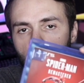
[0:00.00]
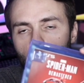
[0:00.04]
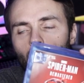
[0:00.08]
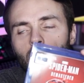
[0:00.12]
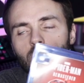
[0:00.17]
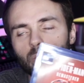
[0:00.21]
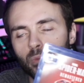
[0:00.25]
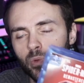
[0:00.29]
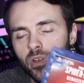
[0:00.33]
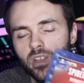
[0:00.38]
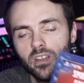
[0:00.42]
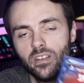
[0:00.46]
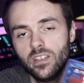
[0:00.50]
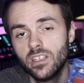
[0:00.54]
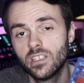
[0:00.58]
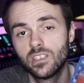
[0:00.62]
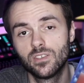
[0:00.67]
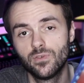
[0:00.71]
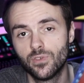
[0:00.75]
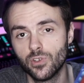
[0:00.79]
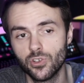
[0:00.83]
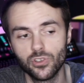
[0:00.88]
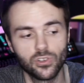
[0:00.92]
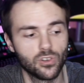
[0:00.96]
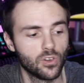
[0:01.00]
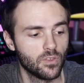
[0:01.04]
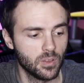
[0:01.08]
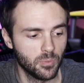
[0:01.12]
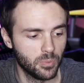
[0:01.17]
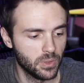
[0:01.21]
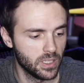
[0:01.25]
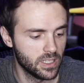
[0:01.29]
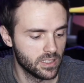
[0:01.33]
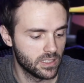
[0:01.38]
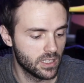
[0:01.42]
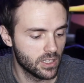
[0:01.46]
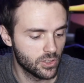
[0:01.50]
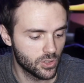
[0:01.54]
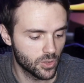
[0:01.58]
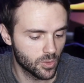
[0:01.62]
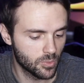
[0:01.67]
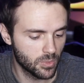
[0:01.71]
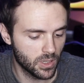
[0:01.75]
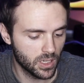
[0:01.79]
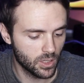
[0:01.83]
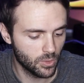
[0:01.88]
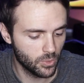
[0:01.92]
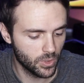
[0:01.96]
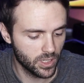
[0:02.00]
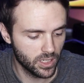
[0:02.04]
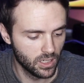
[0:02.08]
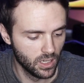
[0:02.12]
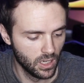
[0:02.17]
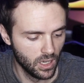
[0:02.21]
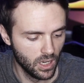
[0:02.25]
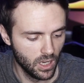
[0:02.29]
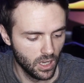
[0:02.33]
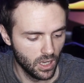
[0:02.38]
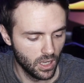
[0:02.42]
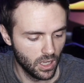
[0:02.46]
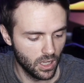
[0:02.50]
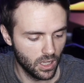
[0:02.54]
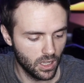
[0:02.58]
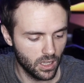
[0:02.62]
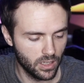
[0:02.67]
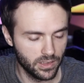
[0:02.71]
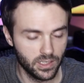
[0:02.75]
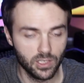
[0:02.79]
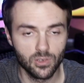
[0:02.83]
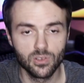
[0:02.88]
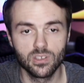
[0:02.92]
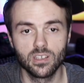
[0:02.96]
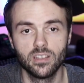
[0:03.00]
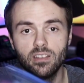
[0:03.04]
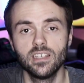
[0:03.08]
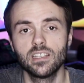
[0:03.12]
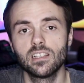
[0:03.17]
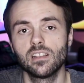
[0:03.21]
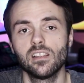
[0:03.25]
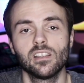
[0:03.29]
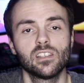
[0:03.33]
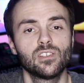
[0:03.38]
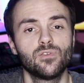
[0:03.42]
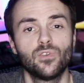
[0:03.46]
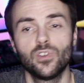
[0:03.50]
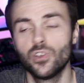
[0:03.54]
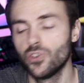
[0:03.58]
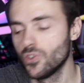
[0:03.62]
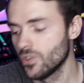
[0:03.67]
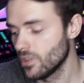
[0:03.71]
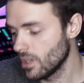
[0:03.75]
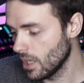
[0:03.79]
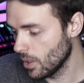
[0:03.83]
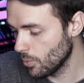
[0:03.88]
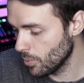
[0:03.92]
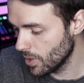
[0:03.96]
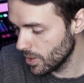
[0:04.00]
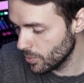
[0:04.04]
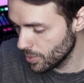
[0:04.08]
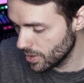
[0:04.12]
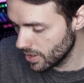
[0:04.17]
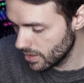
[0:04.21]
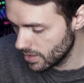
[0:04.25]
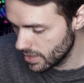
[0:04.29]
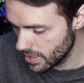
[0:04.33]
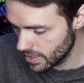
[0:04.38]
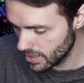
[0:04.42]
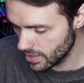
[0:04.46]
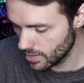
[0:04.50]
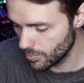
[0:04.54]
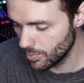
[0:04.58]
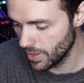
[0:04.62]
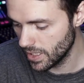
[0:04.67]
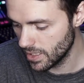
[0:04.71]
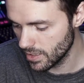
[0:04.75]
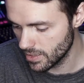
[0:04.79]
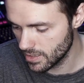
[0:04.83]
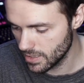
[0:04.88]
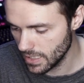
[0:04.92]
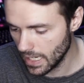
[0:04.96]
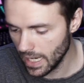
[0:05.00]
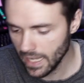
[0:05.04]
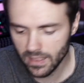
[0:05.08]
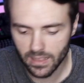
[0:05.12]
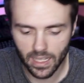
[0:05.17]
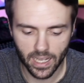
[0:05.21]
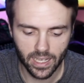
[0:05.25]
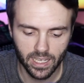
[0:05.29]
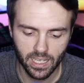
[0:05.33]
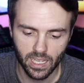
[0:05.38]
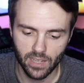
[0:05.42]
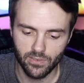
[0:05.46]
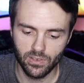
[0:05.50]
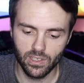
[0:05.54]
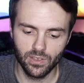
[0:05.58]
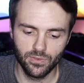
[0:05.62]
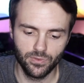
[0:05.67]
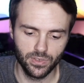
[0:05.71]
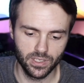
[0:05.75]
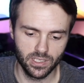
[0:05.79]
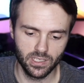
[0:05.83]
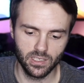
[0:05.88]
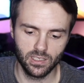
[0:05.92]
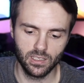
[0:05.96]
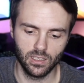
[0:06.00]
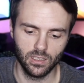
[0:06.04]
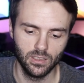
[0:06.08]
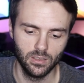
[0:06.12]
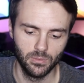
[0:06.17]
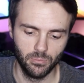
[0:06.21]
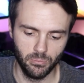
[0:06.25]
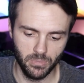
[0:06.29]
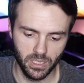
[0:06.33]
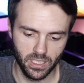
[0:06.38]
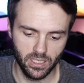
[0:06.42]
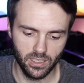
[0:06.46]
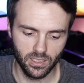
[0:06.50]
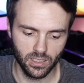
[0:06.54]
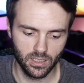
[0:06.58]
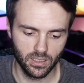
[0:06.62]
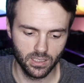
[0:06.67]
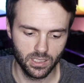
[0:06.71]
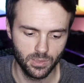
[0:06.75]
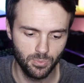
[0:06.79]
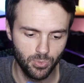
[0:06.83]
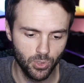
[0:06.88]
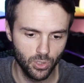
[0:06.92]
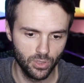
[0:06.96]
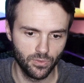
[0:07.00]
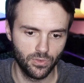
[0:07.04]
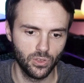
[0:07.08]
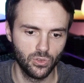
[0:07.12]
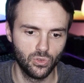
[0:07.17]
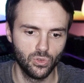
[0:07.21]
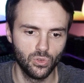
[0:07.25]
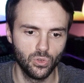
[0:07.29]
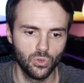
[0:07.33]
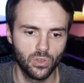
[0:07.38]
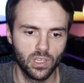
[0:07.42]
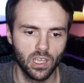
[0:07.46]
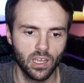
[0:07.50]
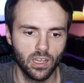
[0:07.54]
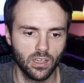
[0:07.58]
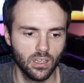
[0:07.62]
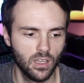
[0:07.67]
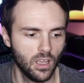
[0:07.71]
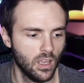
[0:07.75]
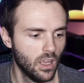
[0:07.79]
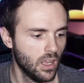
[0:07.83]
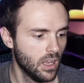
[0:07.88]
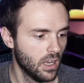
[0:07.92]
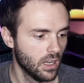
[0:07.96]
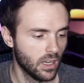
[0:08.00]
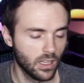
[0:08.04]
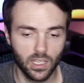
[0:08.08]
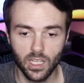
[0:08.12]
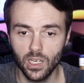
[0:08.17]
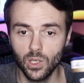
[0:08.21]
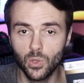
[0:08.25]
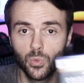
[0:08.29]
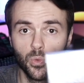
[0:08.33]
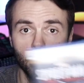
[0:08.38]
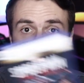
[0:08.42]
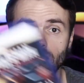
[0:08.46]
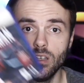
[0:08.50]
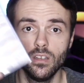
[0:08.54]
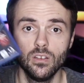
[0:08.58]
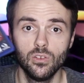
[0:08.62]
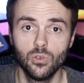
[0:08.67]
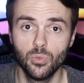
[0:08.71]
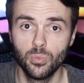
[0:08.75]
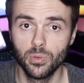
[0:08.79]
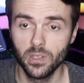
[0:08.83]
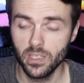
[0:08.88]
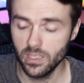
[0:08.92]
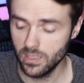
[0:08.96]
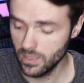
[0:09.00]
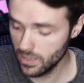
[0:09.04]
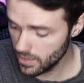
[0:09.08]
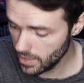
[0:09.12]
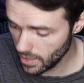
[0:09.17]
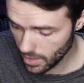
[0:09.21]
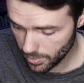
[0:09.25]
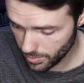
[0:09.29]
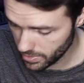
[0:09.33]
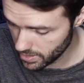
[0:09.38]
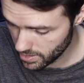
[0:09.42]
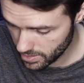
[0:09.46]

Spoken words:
I went with a disc version of the PlayStation, by the way. There's a discless version. I went with a disc because I like having physical media. It's beautiful to look at. I can't wait to play this game.